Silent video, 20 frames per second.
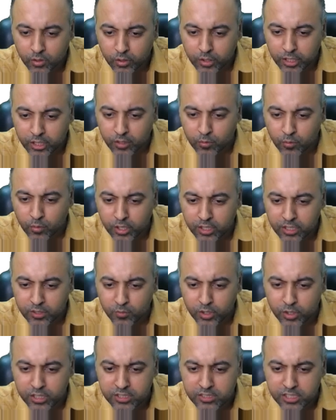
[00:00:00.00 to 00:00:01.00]
Okay,
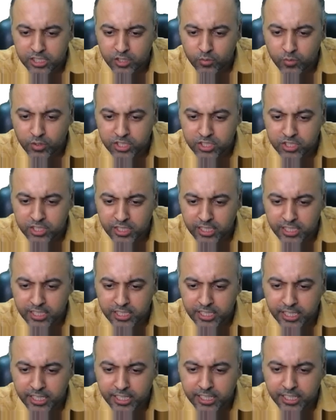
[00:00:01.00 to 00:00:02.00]
what is the question
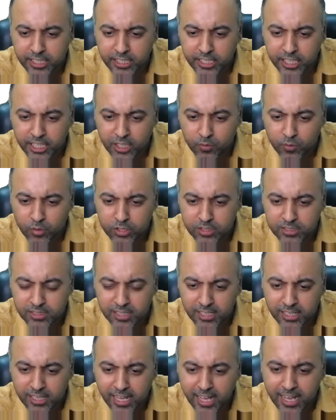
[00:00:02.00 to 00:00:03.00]
at the end? Green
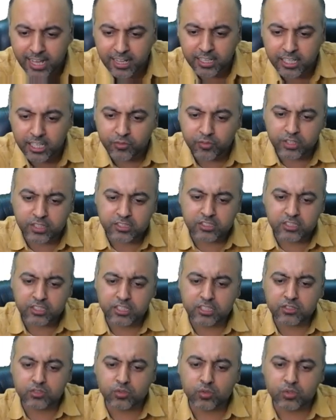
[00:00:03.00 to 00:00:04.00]
was given,
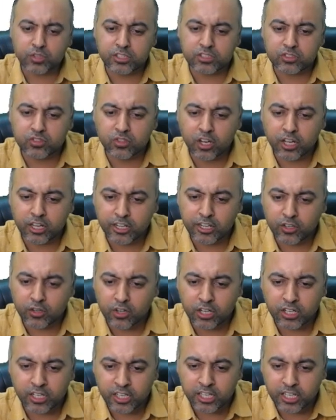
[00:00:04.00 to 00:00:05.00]
sir, so it's not
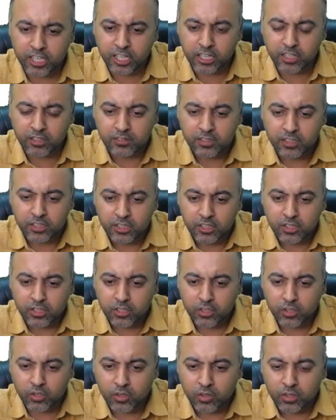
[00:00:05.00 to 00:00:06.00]
at all green.
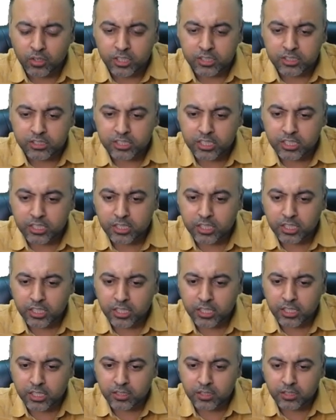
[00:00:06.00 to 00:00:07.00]
No, see,
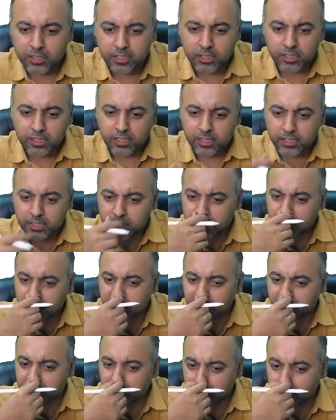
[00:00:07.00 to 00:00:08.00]
the
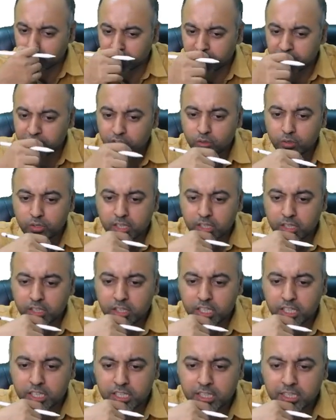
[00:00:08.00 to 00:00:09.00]
when you're
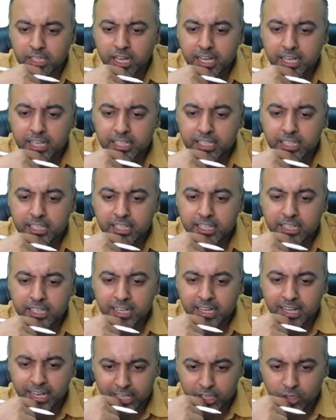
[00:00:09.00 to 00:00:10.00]
looking ethylene
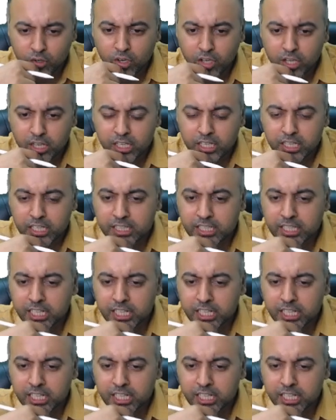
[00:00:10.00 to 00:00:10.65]
glycol,